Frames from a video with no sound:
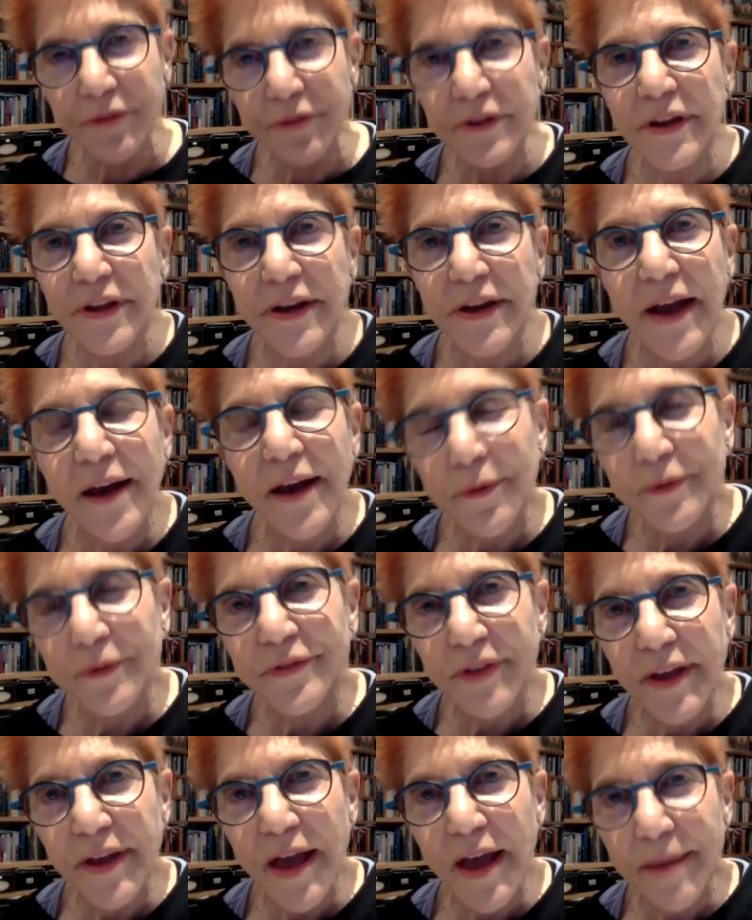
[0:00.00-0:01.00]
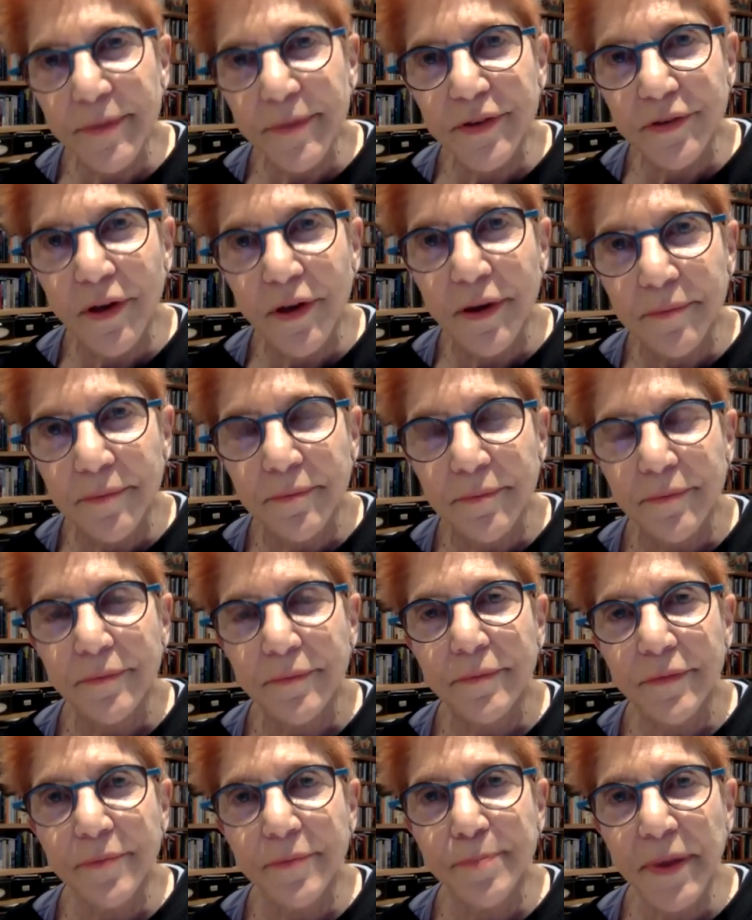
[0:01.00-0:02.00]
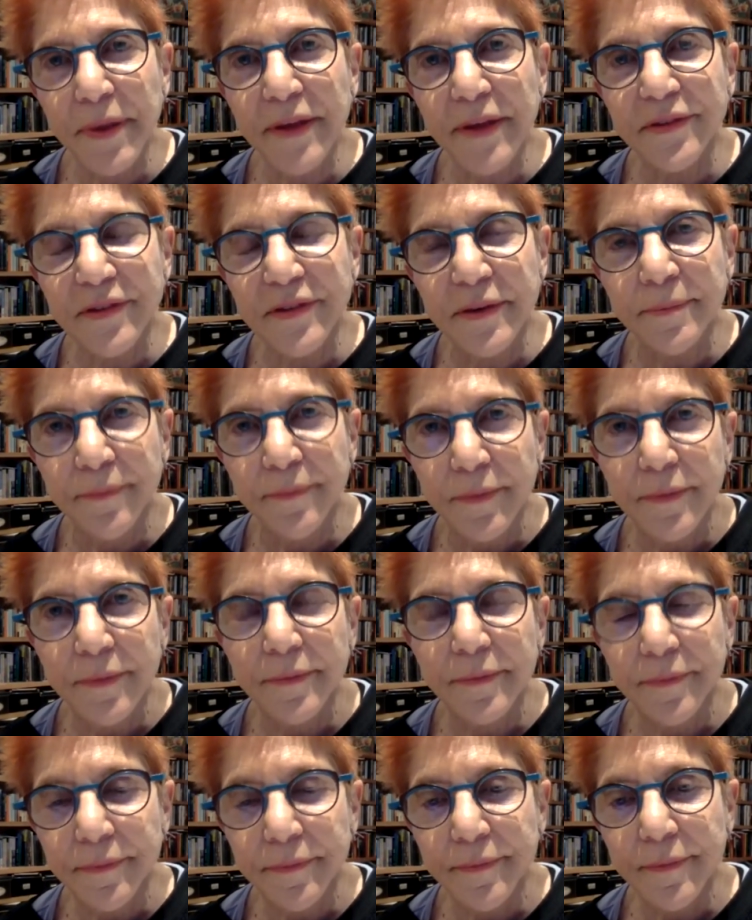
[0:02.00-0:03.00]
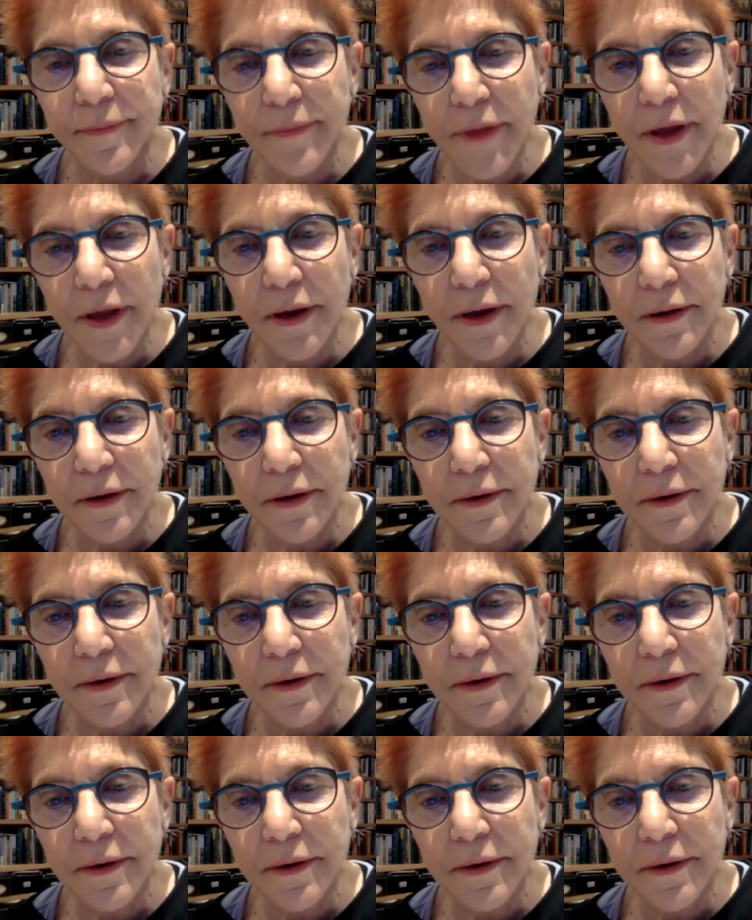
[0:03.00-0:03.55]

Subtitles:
really now is the Amazon basin. Yeah.